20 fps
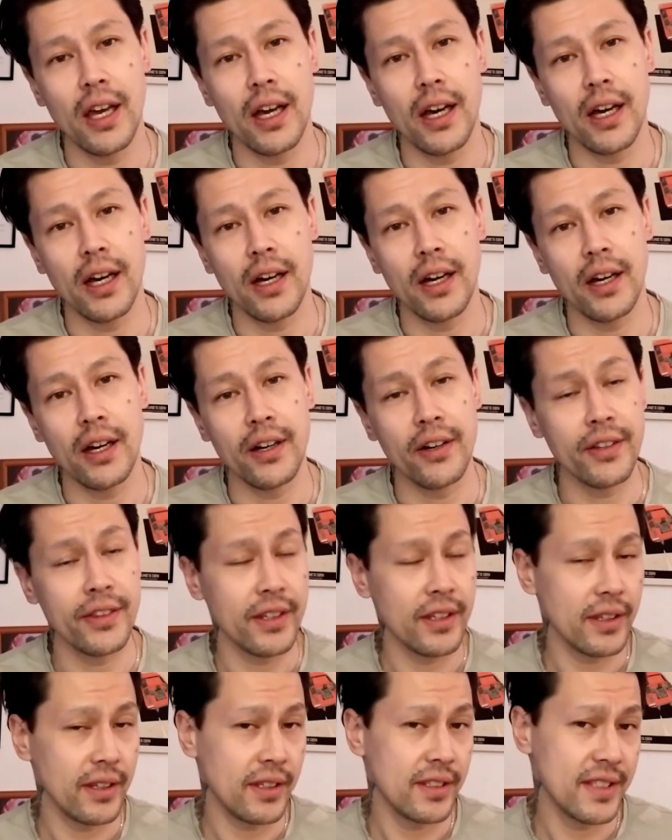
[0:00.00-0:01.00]
On
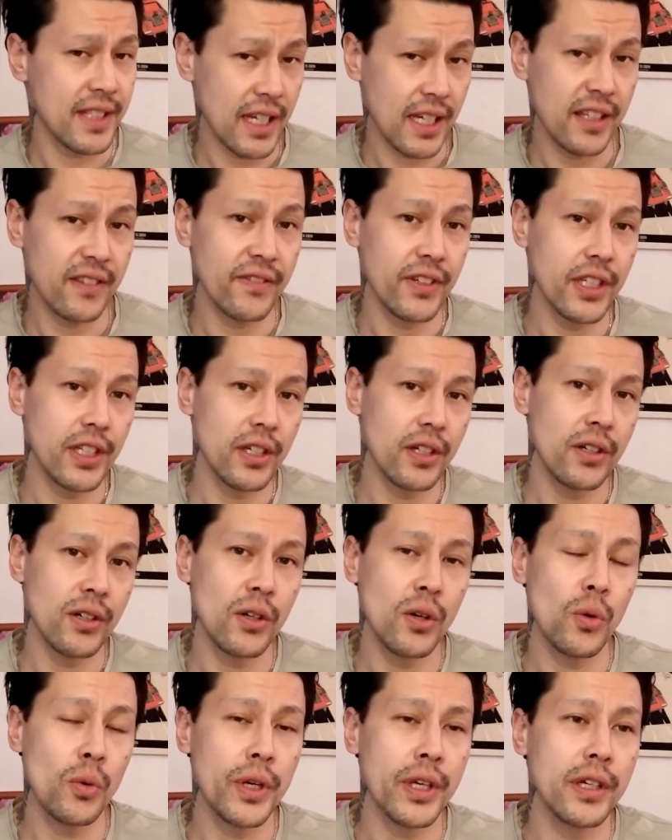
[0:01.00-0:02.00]
the second video
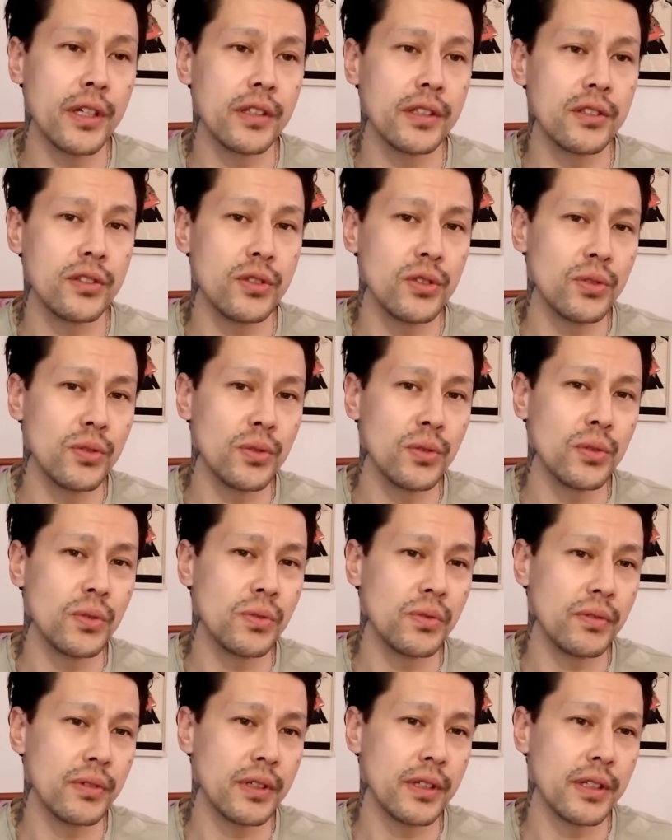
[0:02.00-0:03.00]
we're gonna do
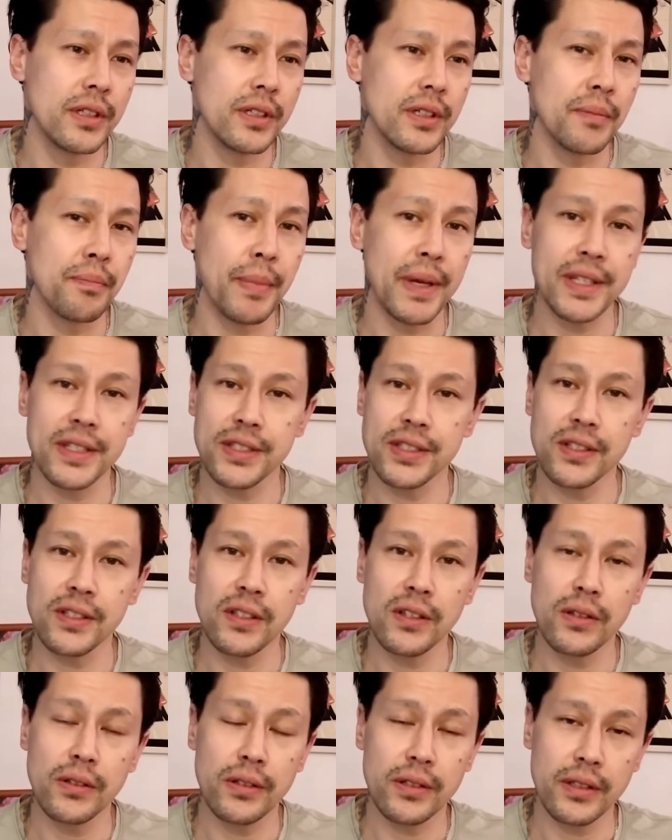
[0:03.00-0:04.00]

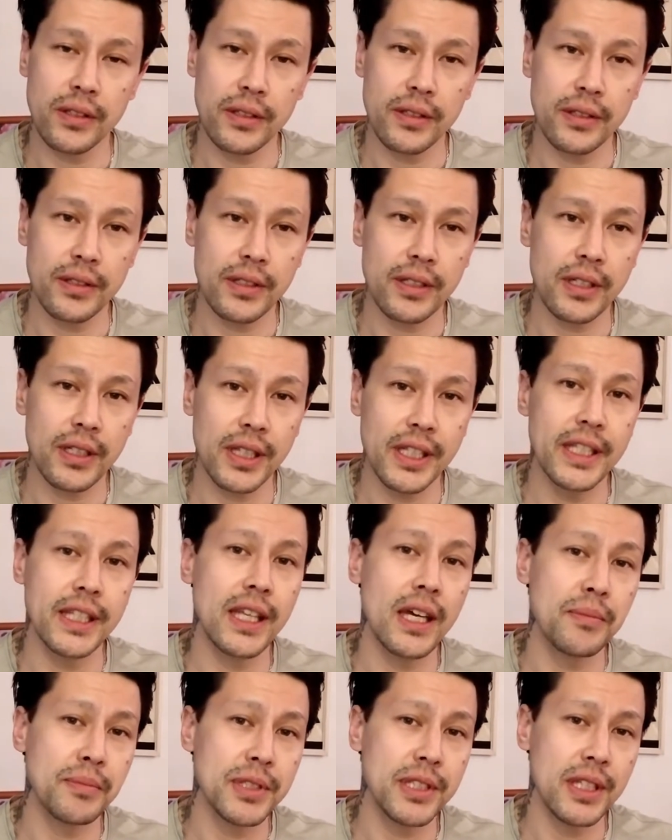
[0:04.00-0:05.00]
pencil
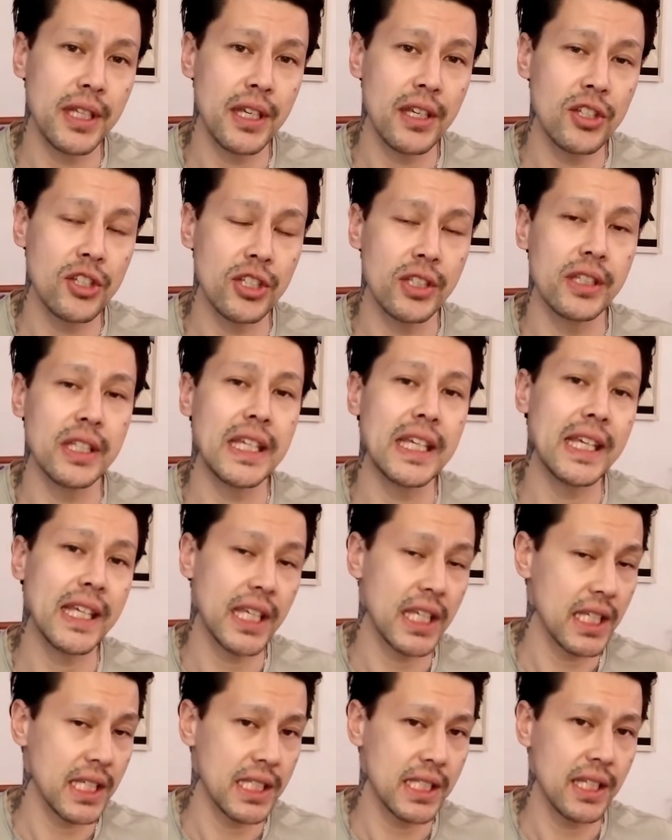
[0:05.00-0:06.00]
cleanup stage and
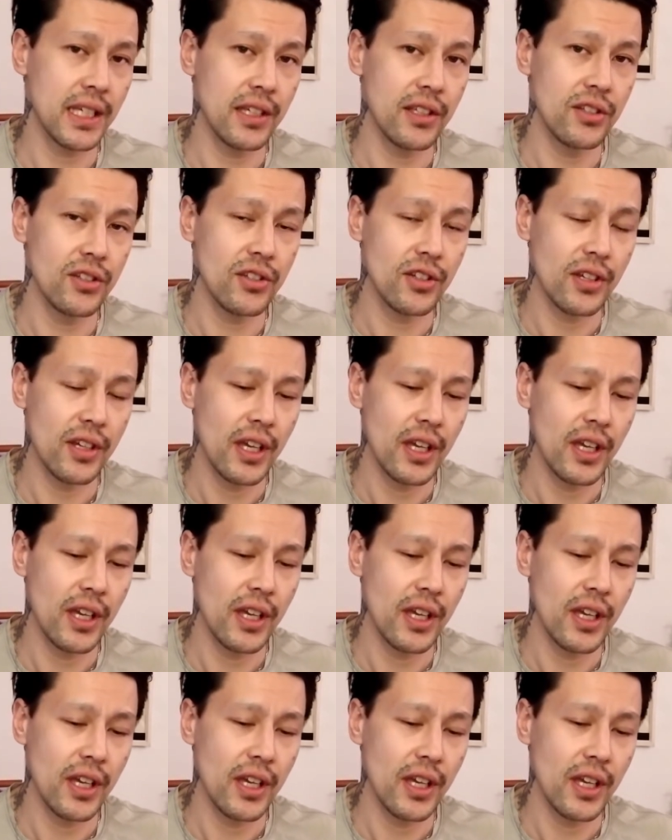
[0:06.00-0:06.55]
inking stage.